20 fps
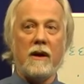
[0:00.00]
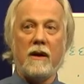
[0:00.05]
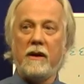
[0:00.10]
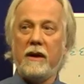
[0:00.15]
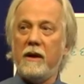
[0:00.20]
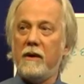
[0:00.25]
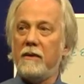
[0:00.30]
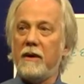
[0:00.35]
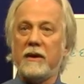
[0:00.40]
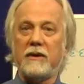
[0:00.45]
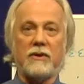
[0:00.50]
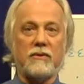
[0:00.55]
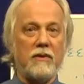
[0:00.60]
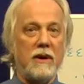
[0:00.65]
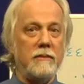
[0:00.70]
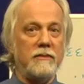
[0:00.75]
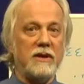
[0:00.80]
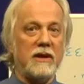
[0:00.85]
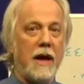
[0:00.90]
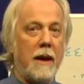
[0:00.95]

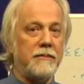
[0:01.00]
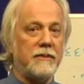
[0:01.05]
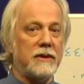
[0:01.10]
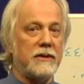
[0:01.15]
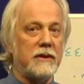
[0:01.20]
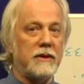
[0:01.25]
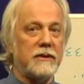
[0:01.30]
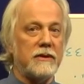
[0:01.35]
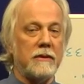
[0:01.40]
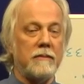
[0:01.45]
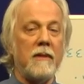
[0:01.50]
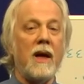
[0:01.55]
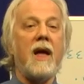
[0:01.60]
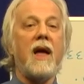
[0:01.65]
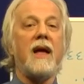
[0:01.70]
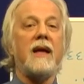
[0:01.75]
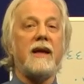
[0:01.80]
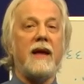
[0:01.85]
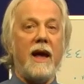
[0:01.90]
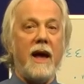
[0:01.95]
extreme skepticism
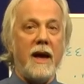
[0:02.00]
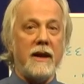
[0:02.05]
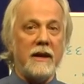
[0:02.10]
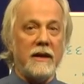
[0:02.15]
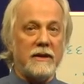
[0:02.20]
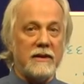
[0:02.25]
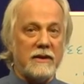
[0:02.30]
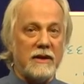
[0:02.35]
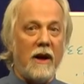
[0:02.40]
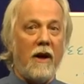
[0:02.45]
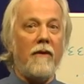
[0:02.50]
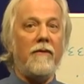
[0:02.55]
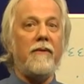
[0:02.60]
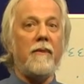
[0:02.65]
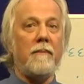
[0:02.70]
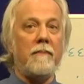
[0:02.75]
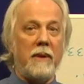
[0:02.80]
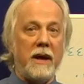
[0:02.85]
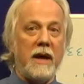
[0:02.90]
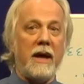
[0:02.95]
can itself
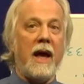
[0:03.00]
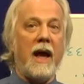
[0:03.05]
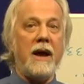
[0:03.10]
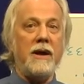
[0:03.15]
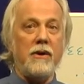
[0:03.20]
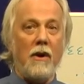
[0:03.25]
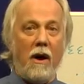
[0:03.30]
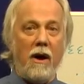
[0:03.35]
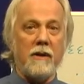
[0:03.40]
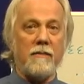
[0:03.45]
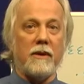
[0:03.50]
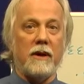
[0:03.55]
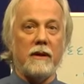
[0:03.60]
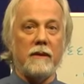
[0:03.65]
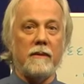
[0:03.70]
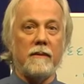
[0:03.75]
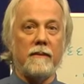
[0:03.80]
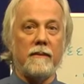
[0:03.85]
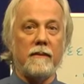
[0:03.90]
be a dogma.